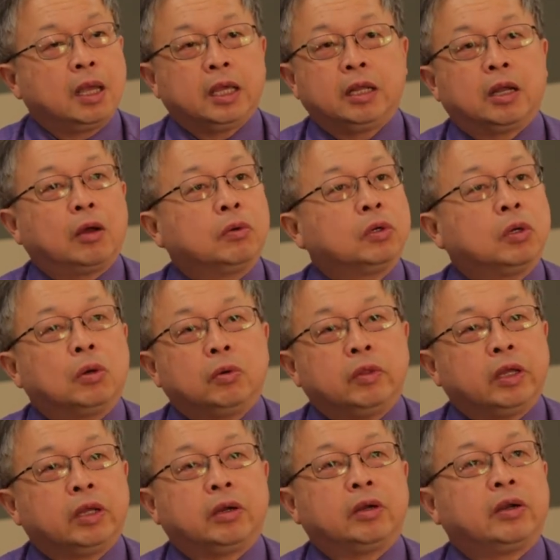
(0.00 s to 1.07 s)
You know, I'll go
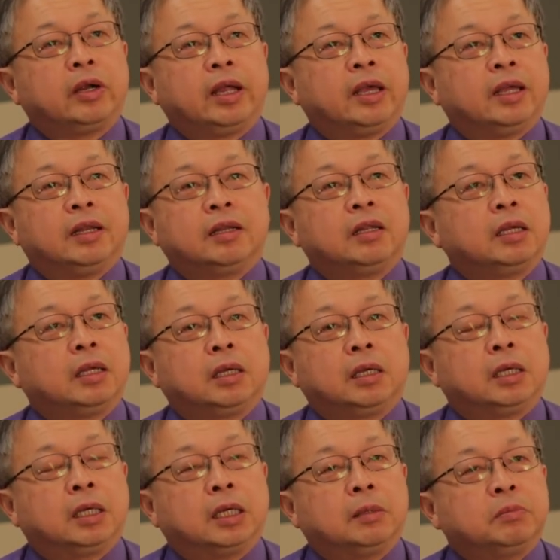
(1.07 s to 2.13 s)
there and
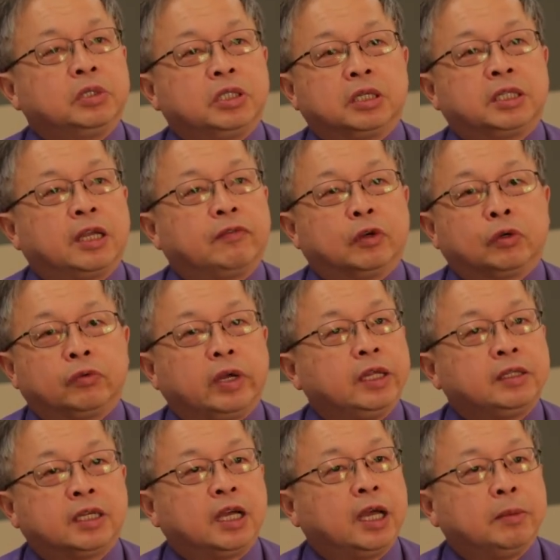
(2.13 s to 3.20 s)
um, just have a
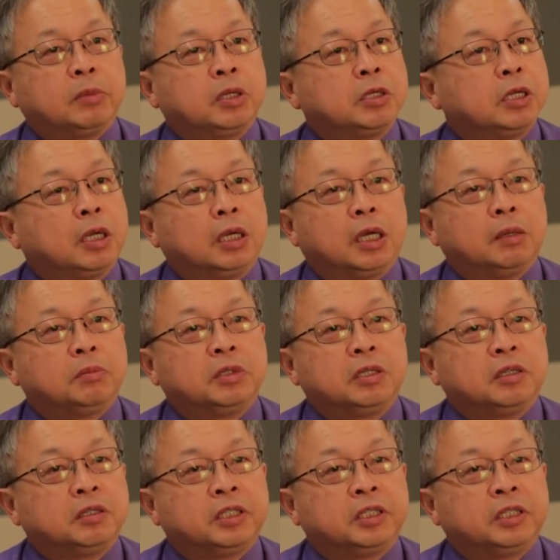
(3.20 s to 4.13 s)
great time um,